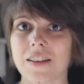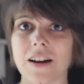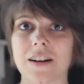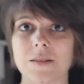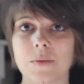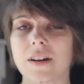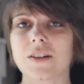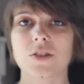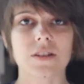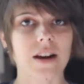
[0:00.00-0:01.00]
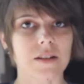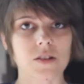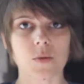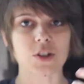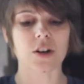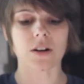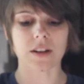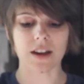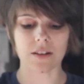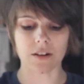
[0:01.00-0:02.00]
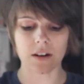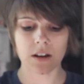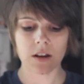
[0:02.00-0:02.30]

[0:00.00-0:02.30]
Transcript: cosplay and just kind of squish it all together.